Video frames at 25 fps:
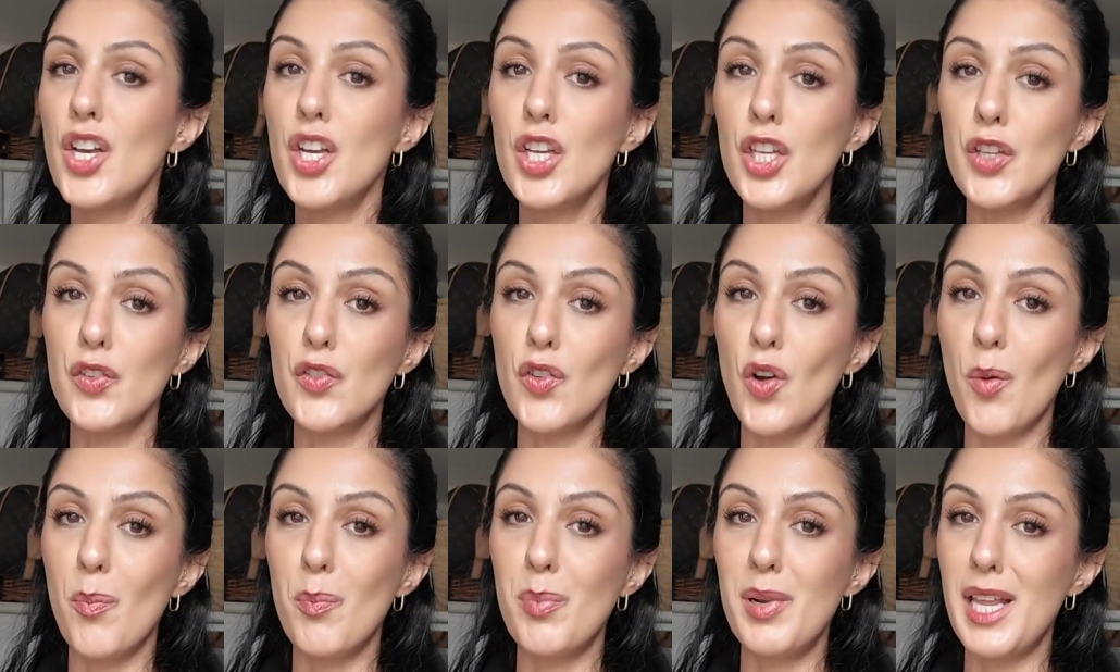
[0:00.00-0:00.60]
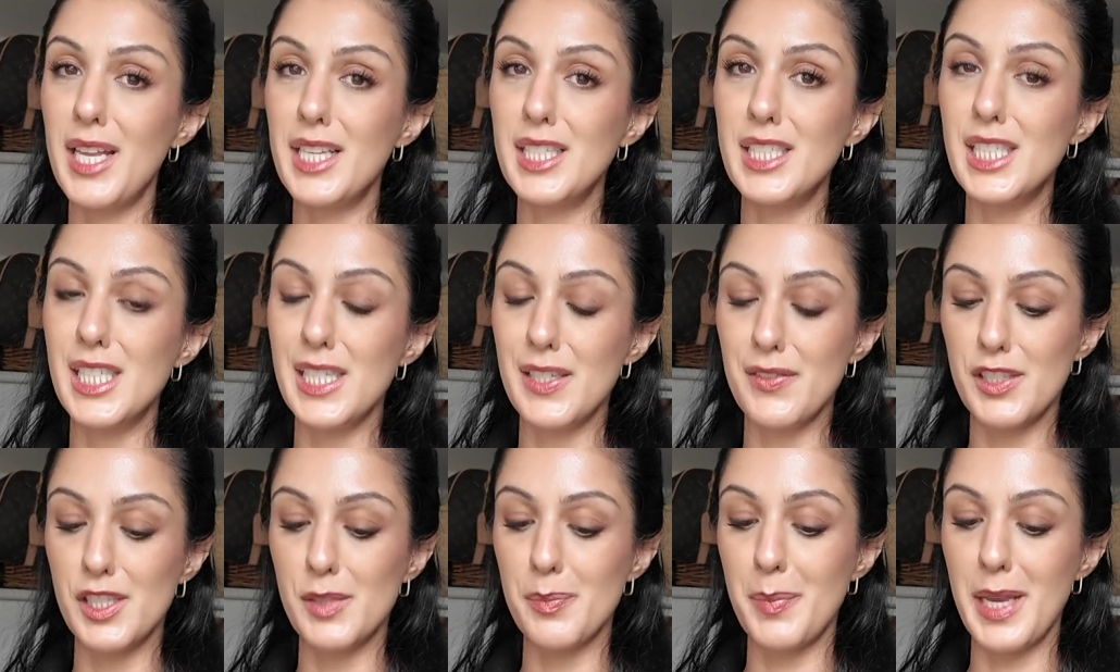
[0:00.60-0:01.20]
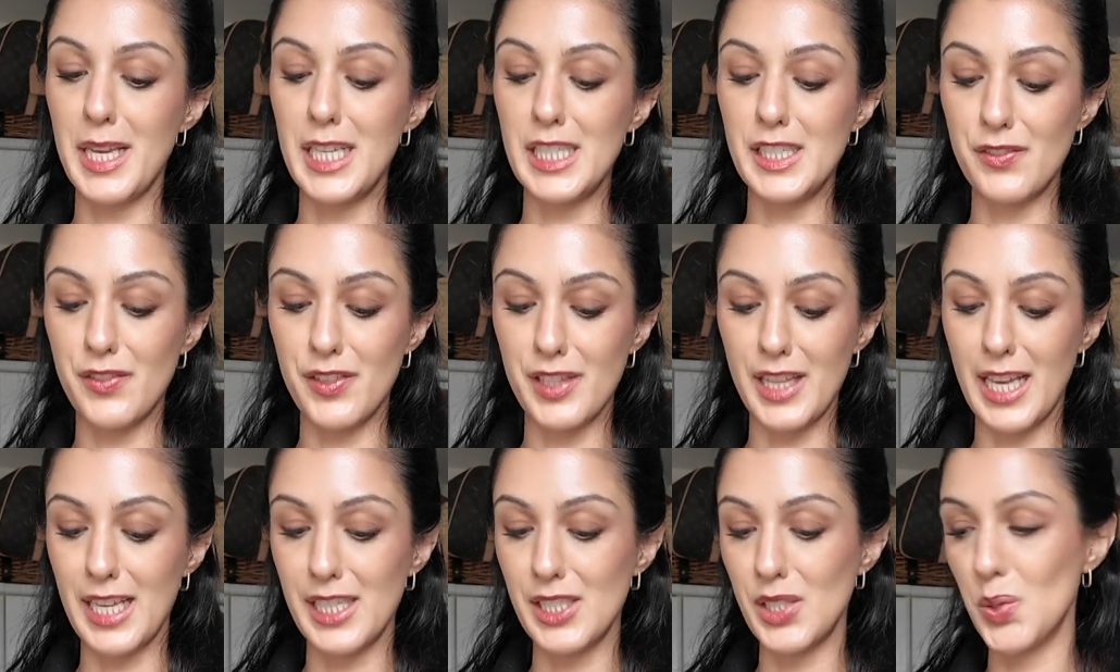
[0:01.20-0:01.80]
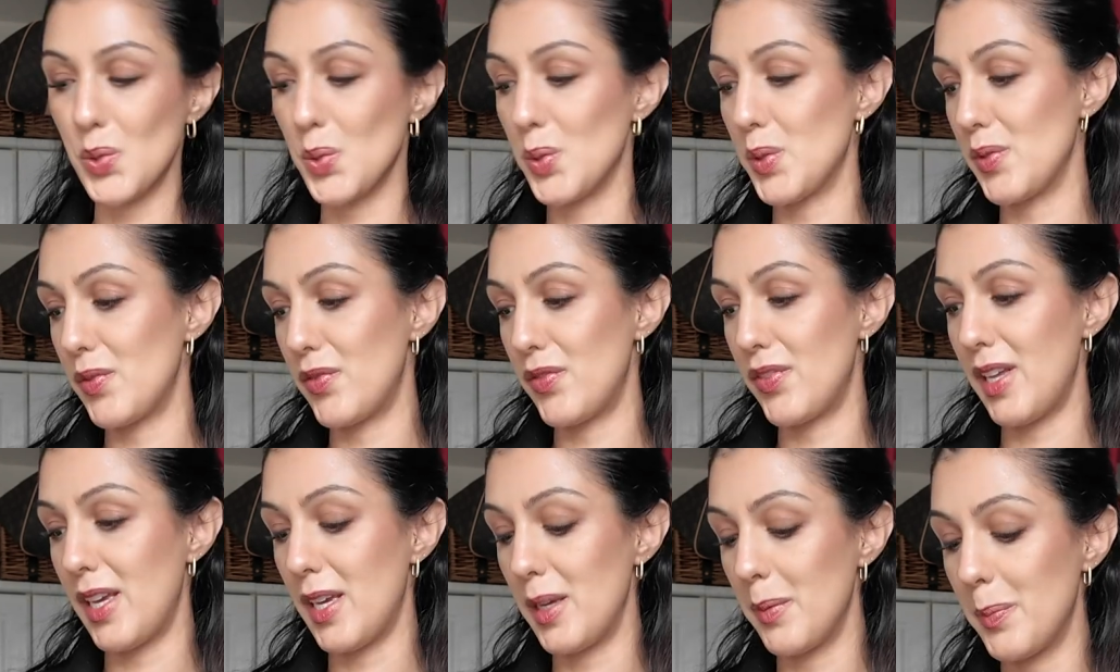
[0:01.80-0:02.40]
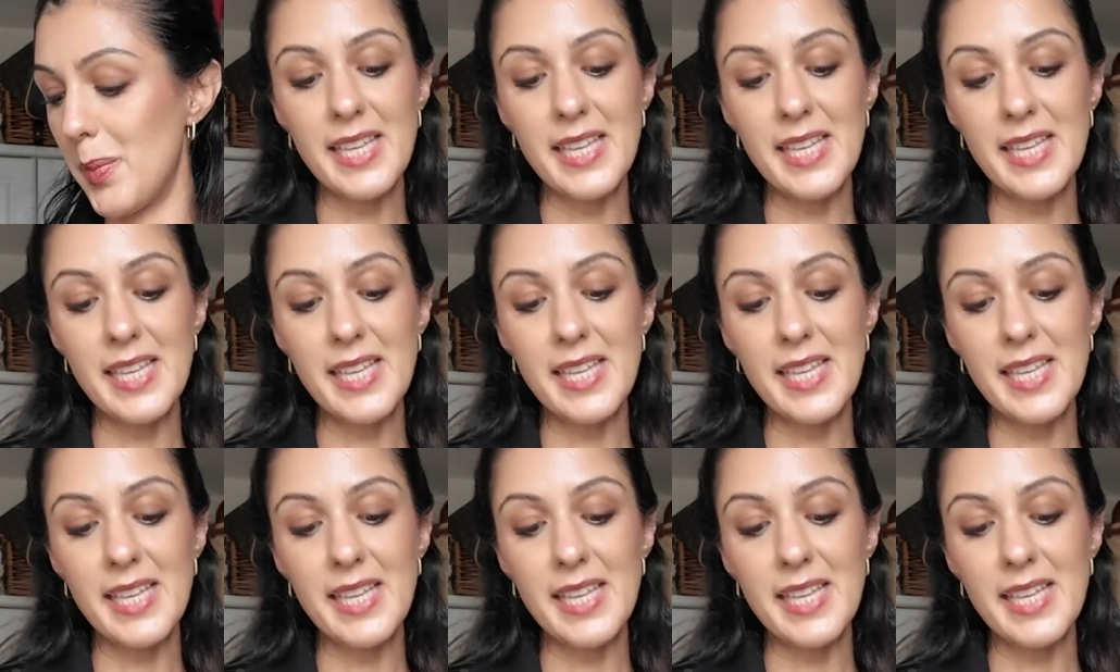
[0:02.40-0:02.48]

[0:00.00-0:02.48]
You've got plenty of space for that sort of thing.